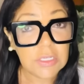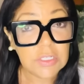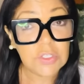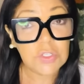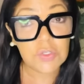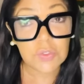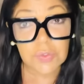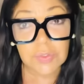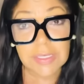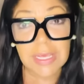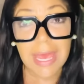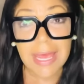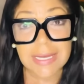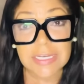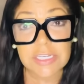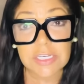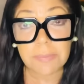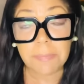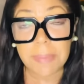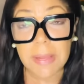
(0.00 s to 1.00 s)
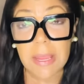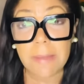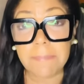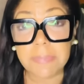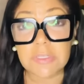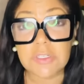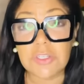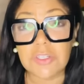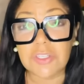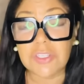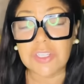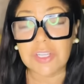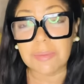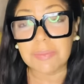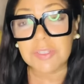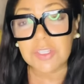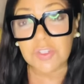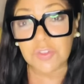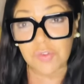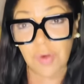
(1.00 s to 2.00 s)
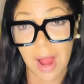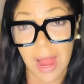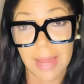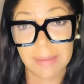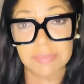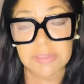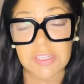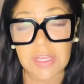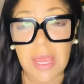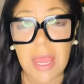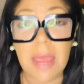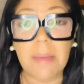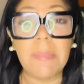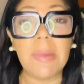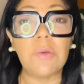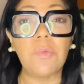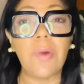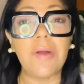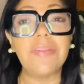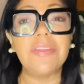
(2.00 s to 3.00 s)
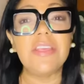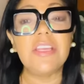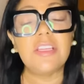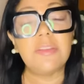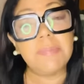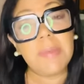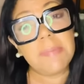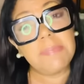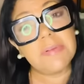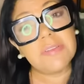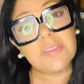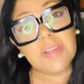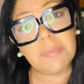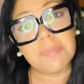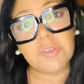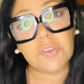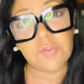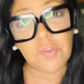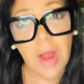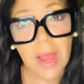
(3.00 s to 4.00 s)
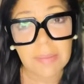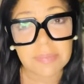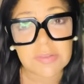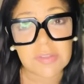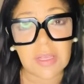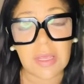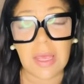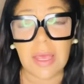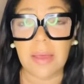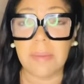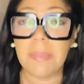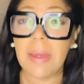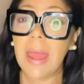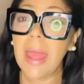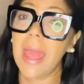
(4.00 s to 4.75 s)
to get people to subscribe to him and when these people subscribe to him